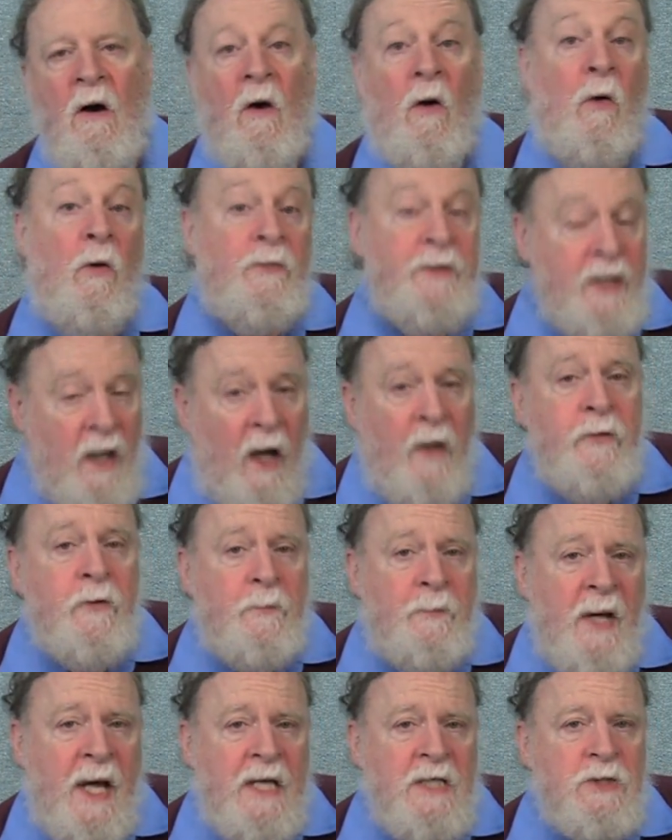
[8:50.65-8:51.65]
all the other
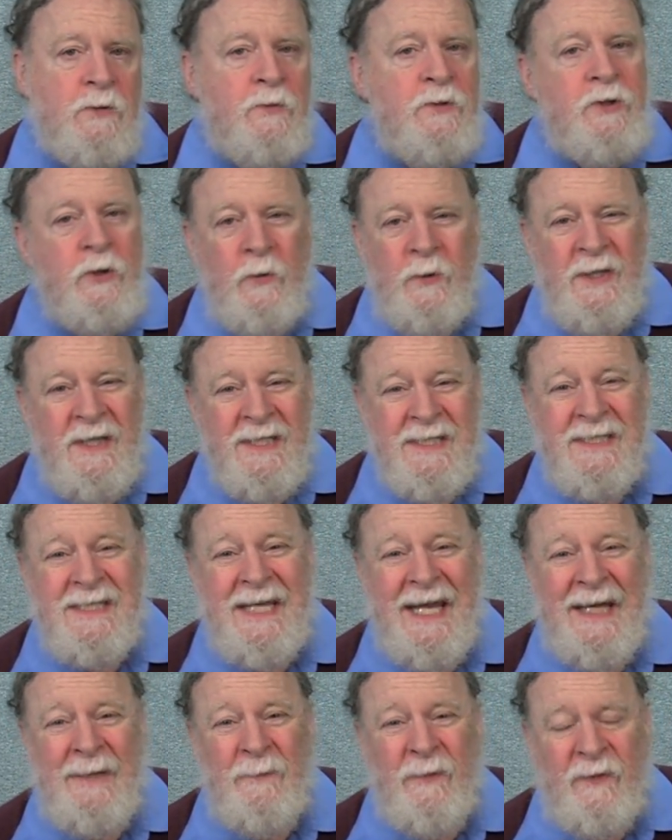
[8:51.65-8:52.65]
banks were doing the
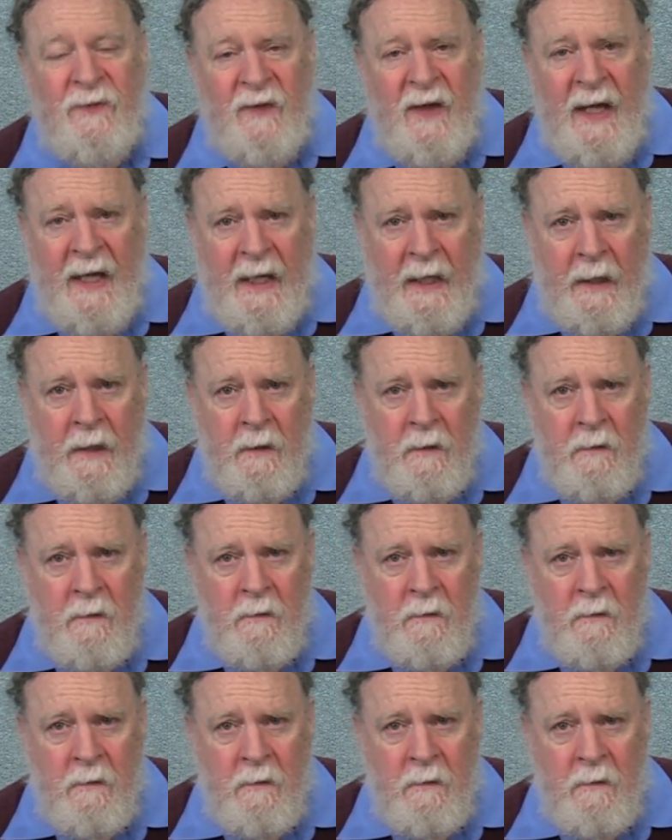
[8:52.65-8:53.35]
same thing.